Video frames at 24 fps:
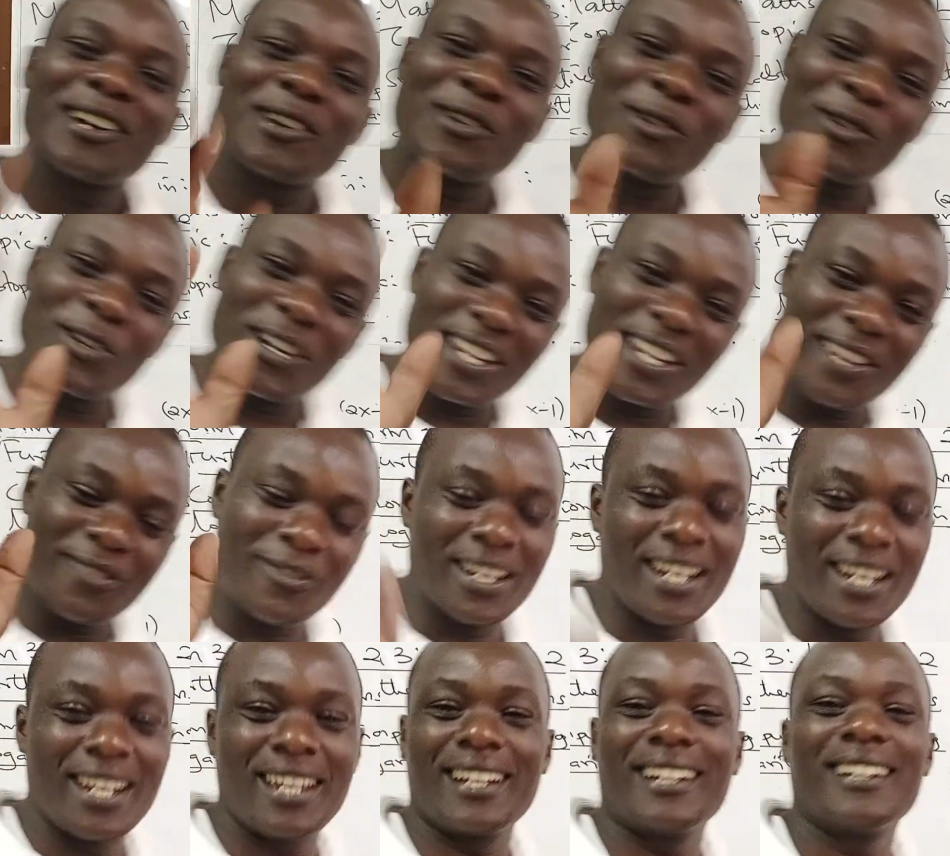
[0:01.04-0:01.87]
Good
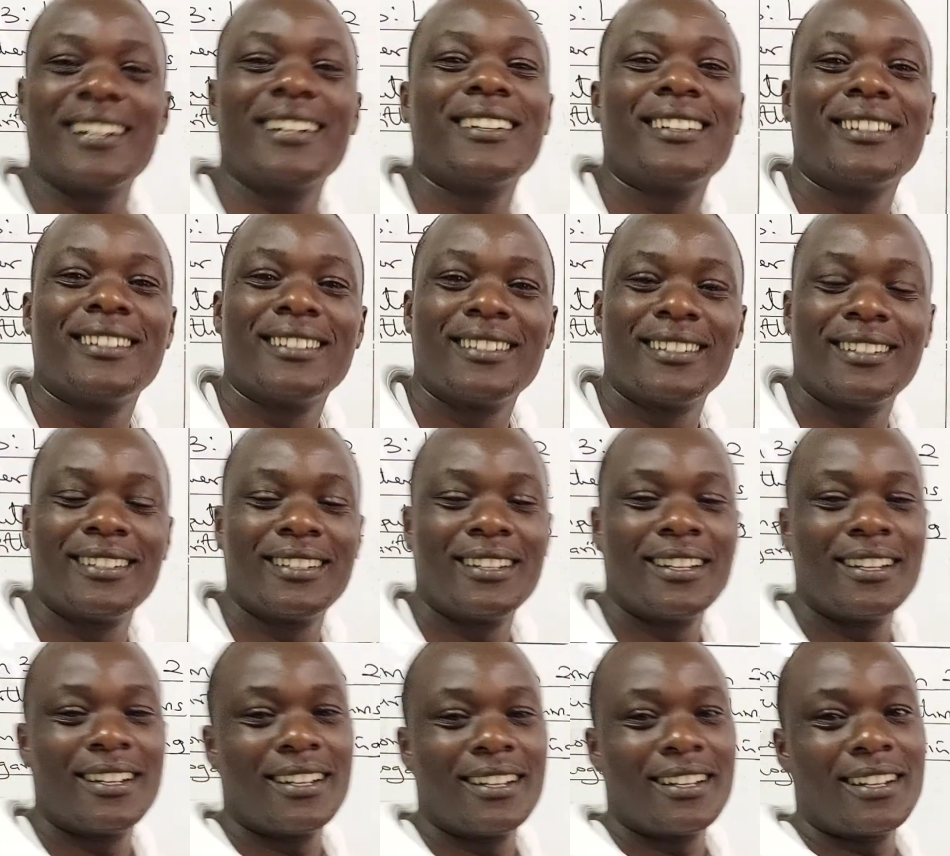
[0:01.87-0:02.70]
evening.
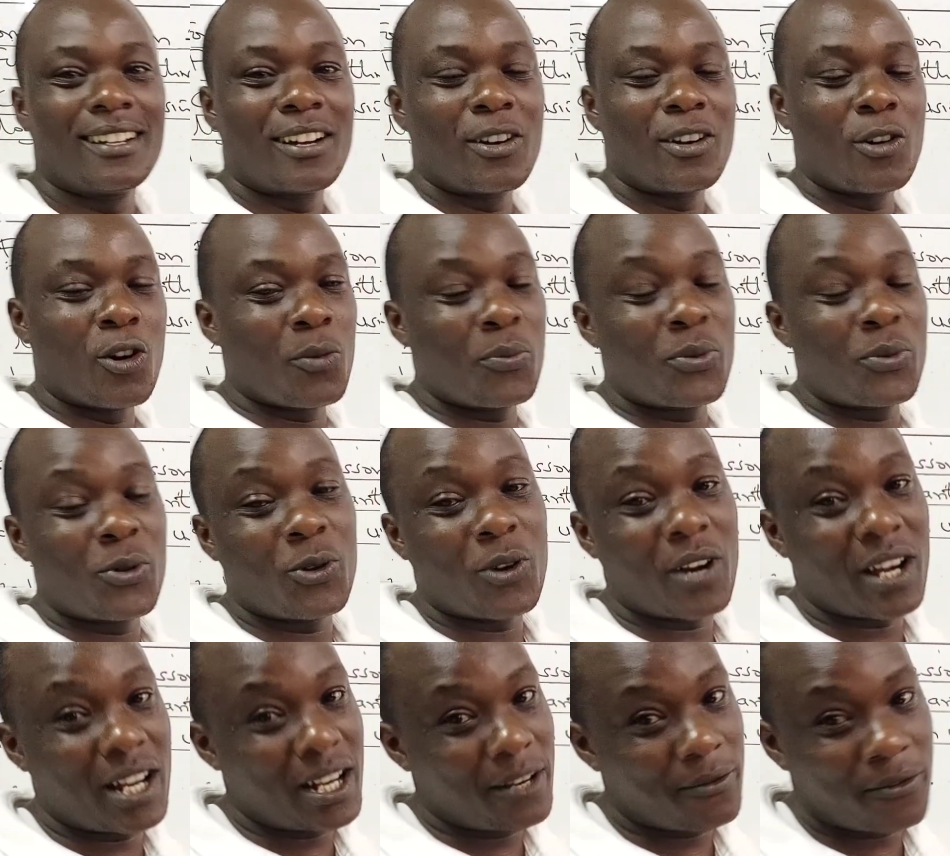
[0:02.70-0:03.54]
Hope you
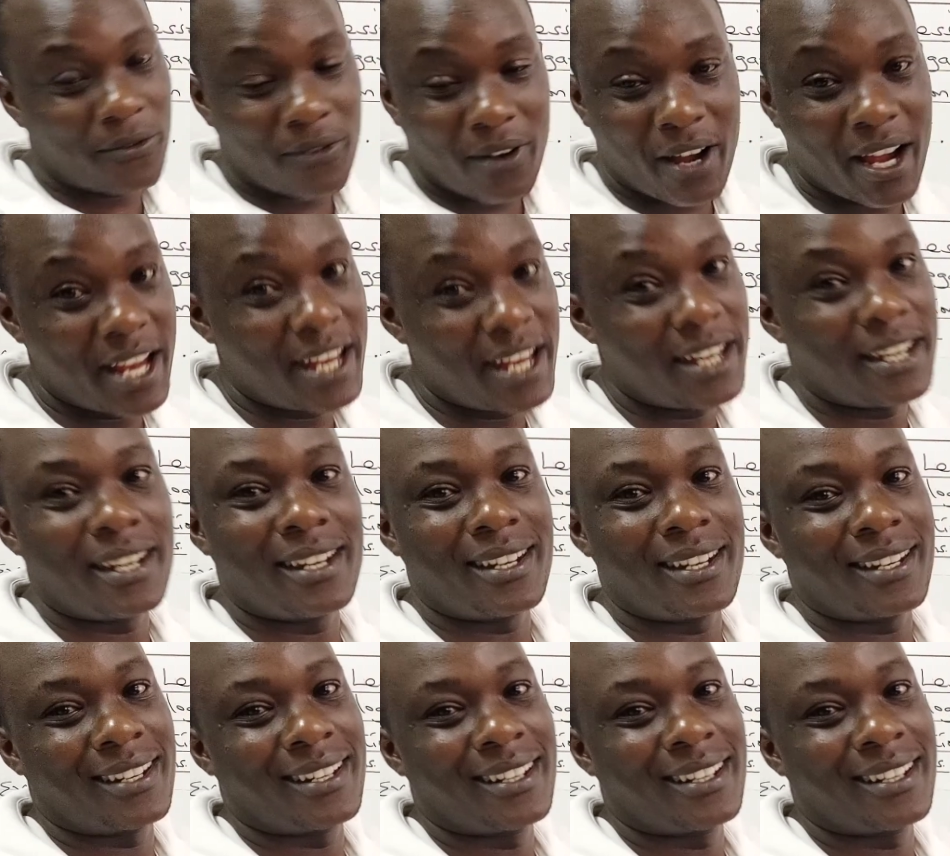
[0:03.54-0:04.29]
are fine.